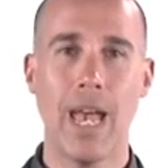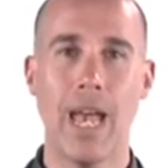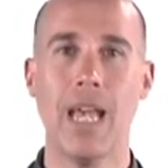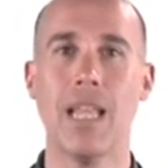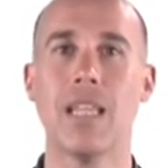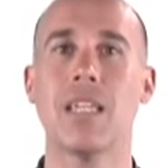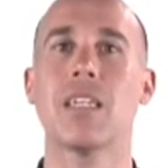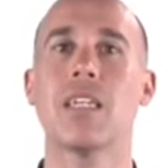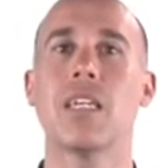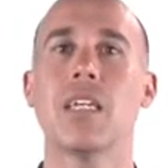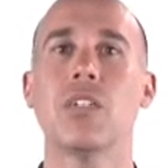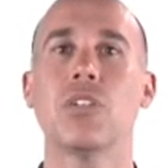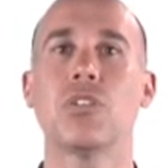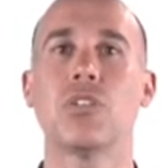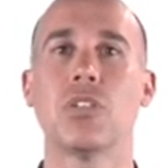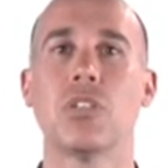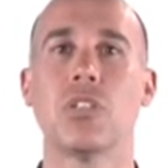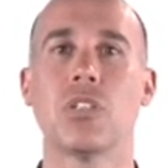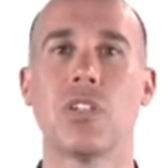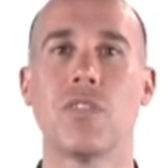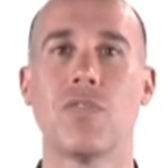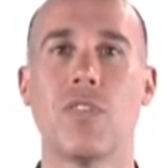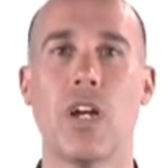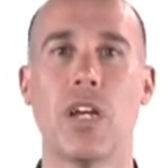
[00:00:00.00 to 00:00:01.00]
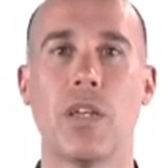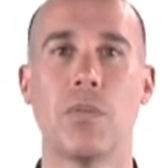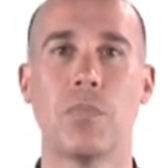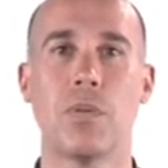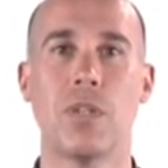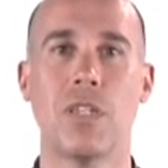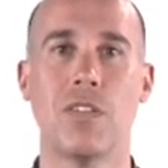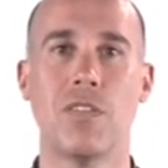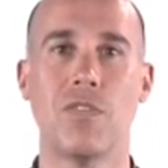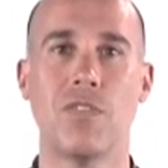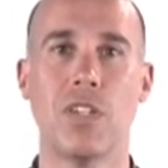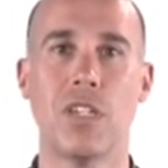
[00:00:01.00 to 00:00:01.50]
Allocations of
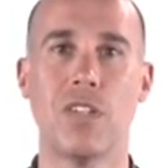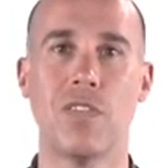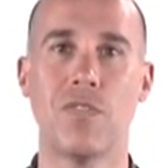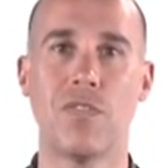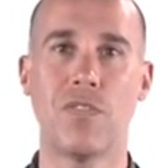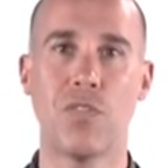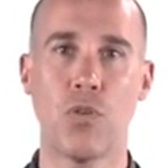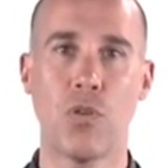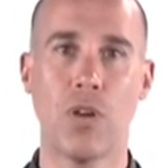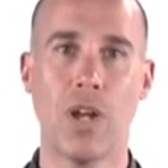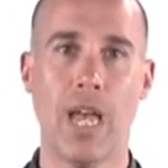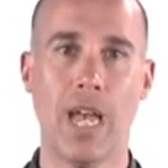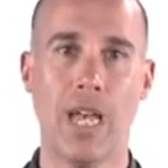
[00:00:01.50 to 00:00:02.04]
IPv4